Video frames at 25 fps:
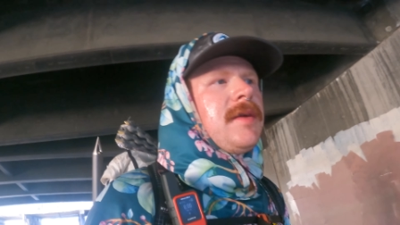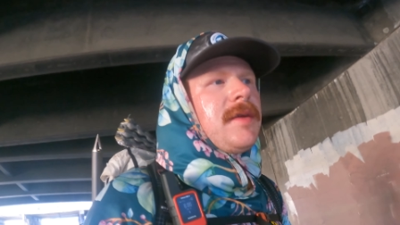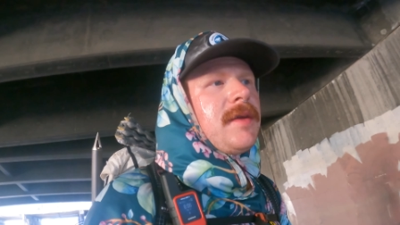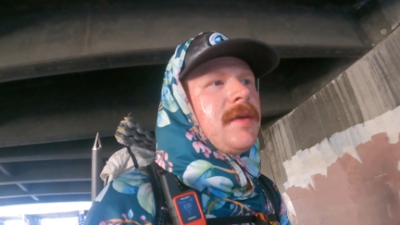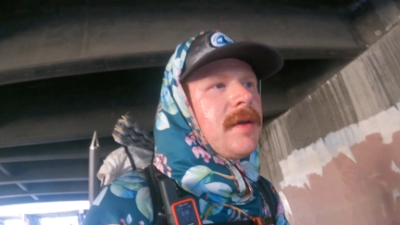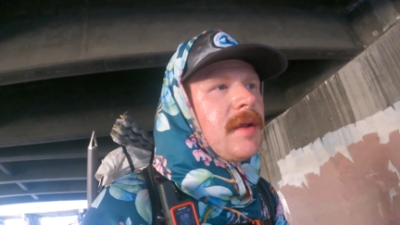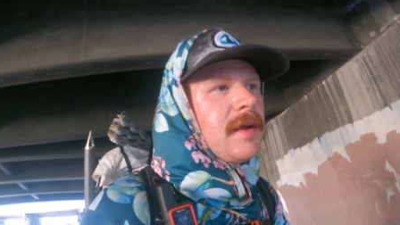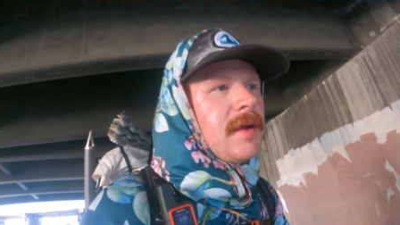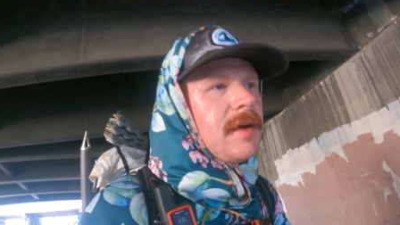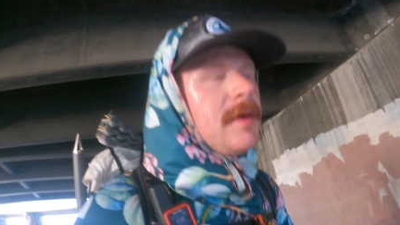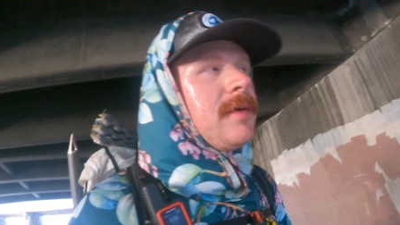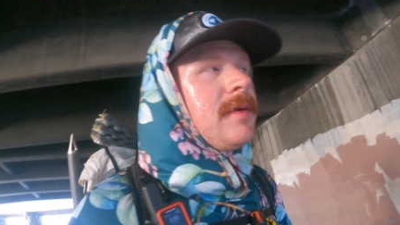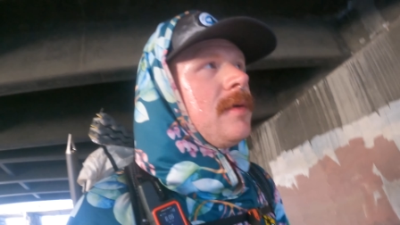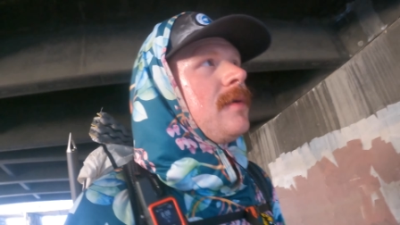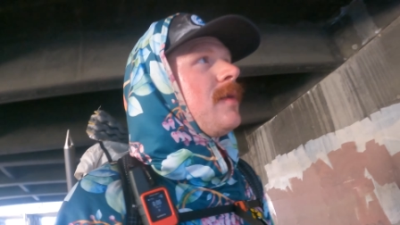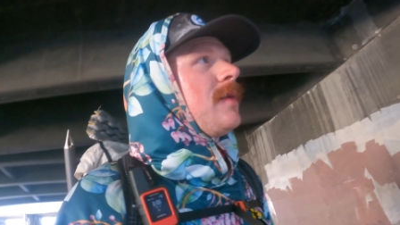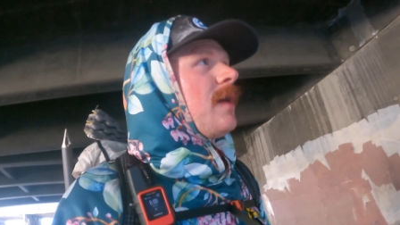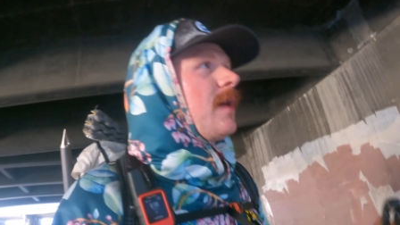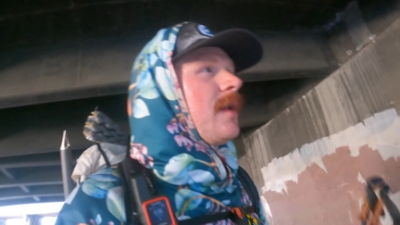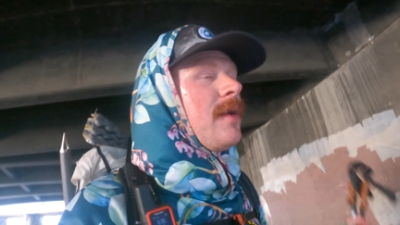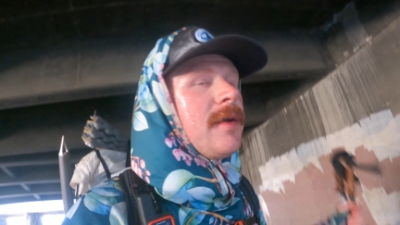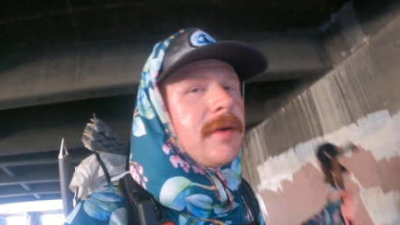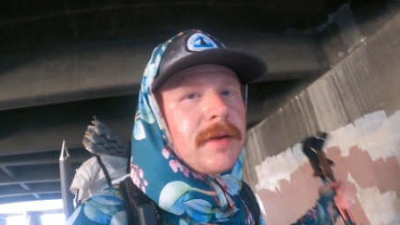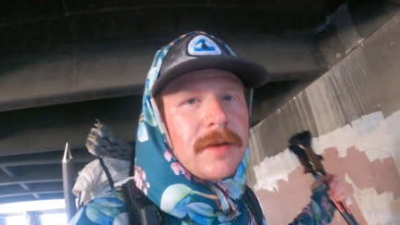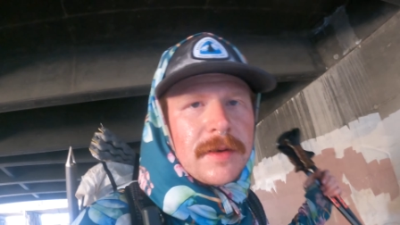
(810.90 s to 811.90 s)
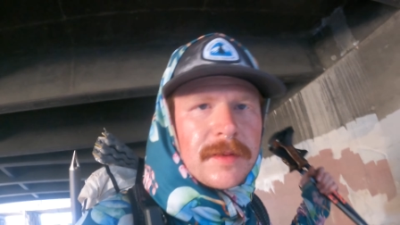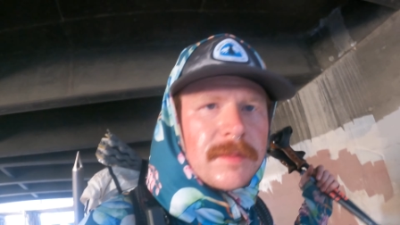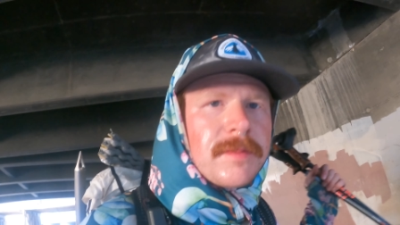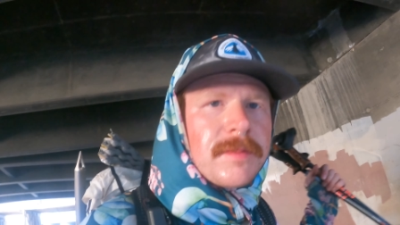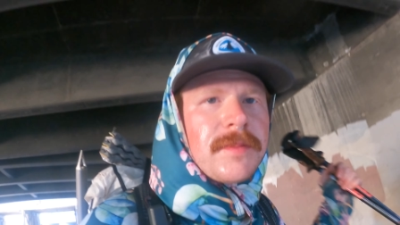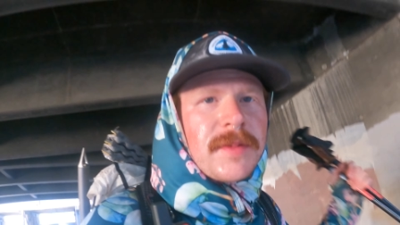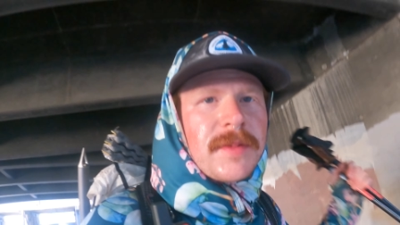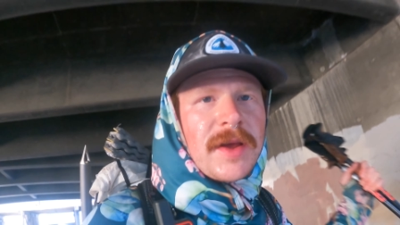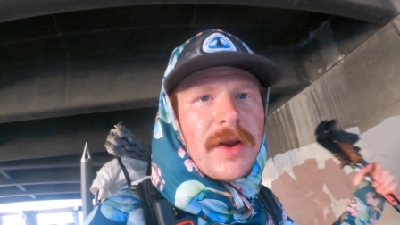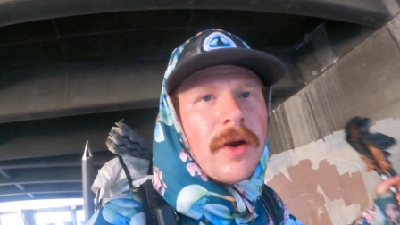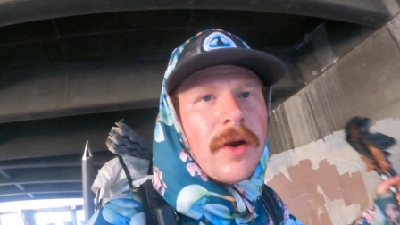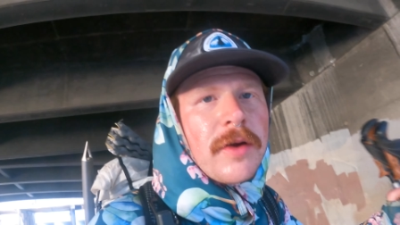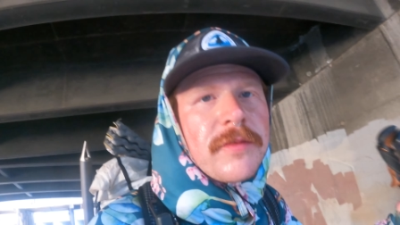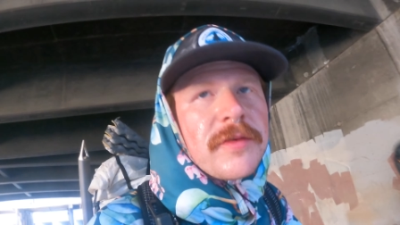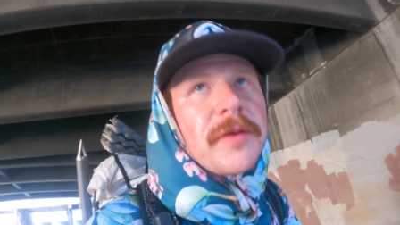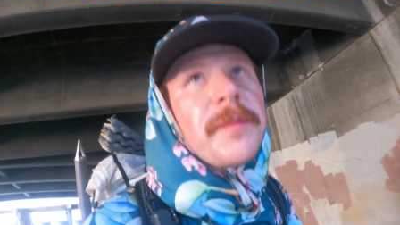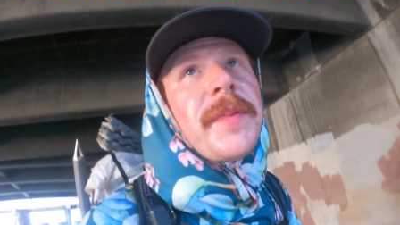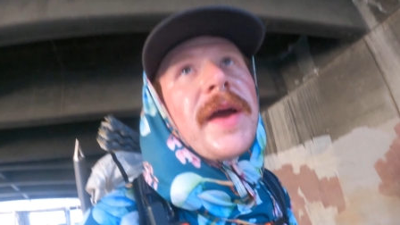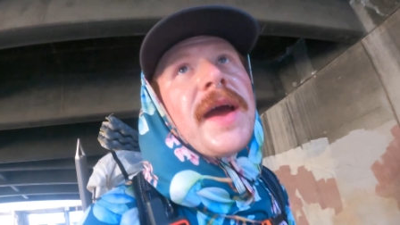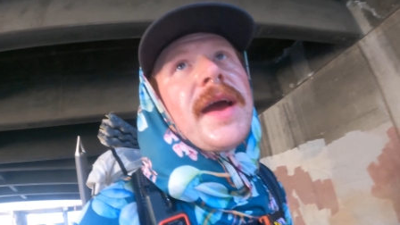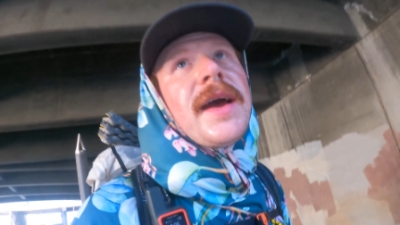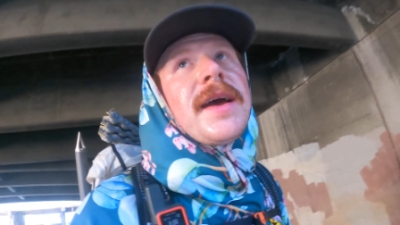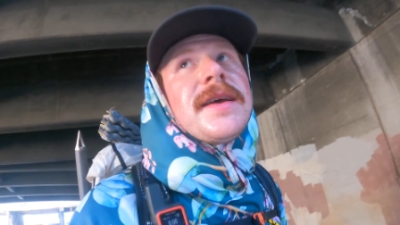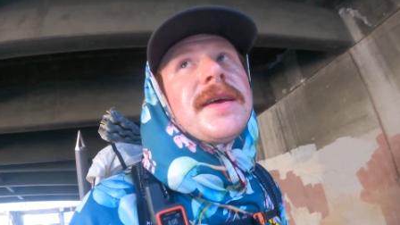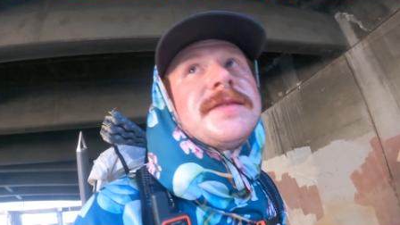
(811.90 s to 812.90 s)
you know, under an
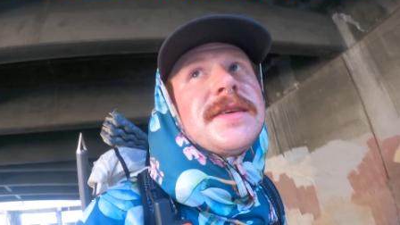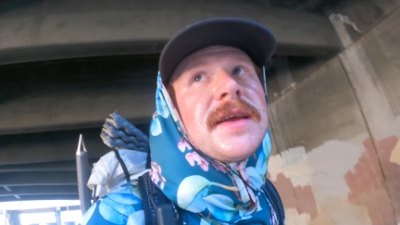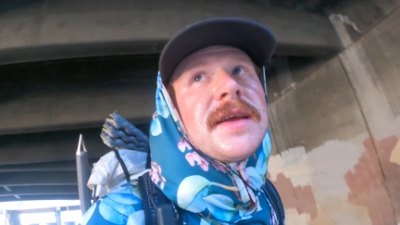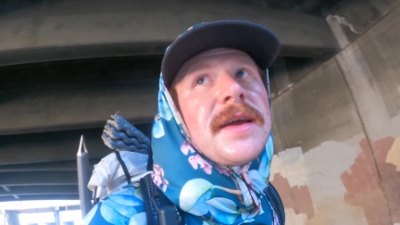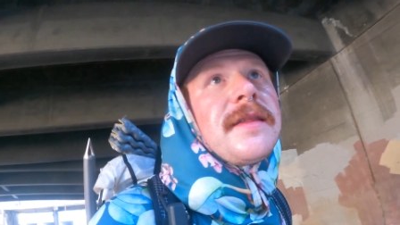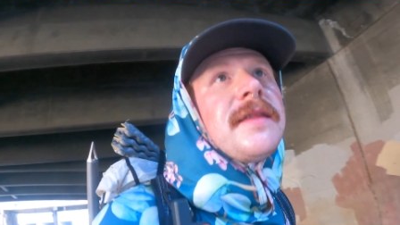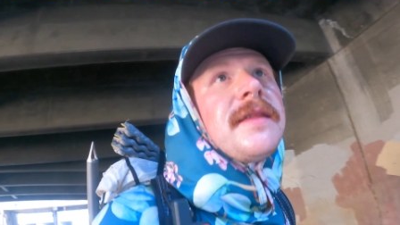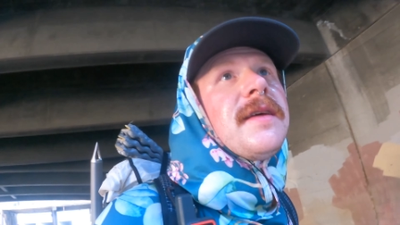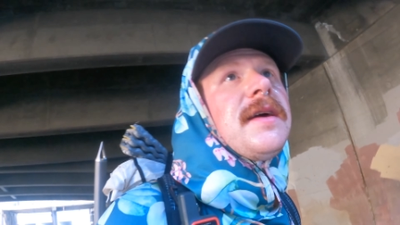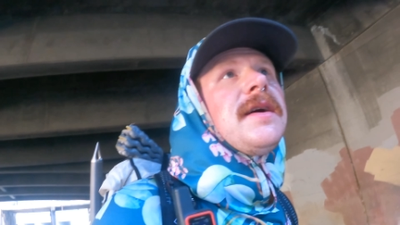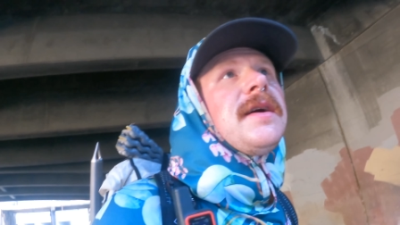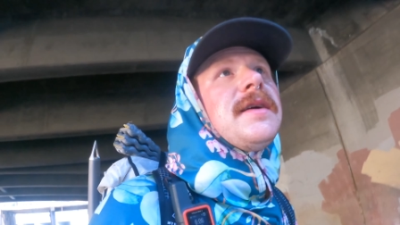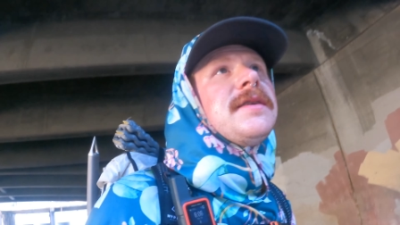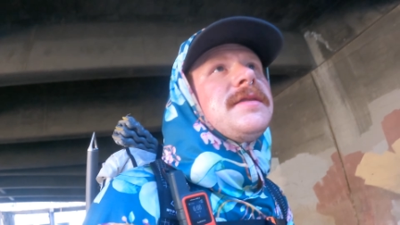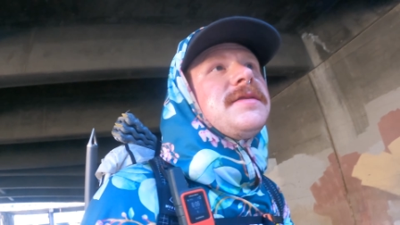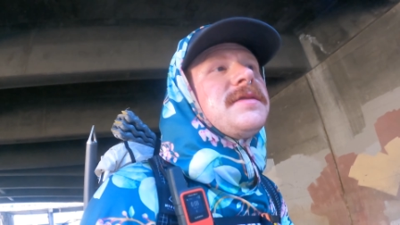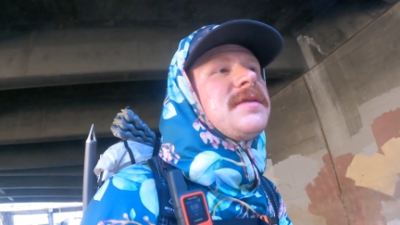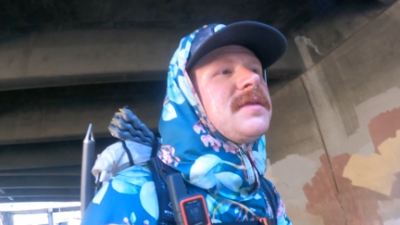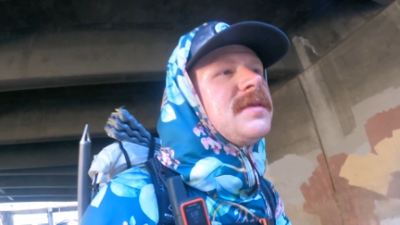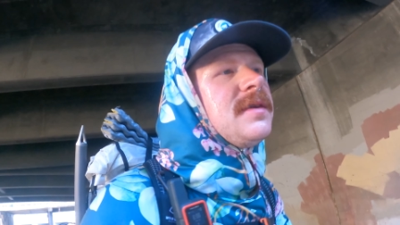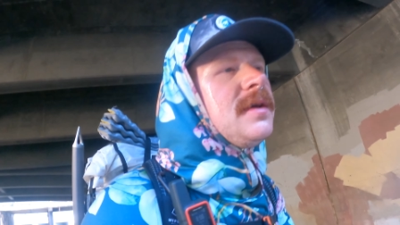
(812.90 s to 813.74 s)
overpass like this,